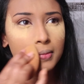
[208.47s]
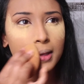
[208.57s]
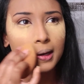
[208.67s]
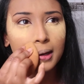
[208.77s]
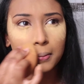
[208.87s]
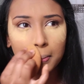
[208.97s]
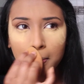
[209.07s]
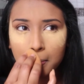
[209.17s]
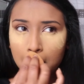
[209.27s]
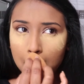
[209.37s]

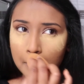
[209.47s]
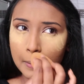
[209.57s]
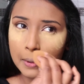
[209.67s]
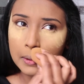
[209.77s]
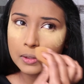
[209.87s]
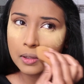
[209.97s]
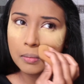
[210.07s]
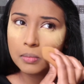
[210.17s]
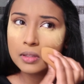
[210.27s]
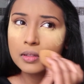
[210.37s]
on
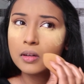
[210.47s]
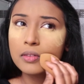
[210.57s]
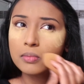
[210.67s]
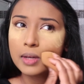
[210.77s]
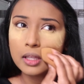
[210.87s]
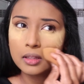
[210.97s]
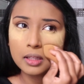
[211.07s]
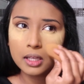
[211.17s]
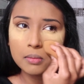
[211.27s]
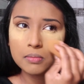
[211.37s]
top of my
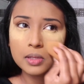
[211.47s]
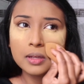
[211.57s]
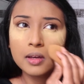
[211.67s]
lip,